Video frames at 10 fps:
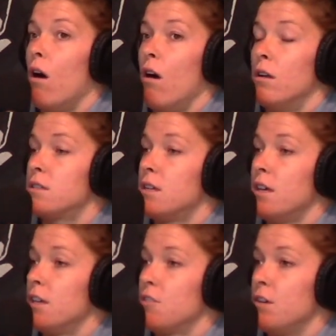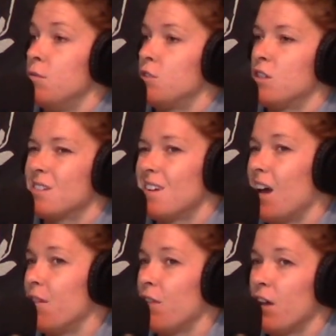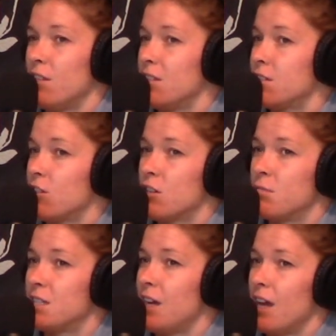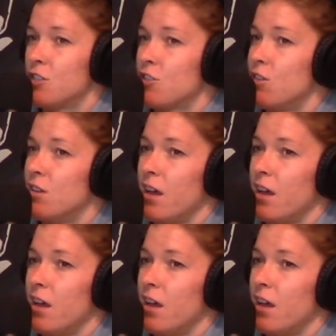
Honestly, it was just kind of, like, circumstantial.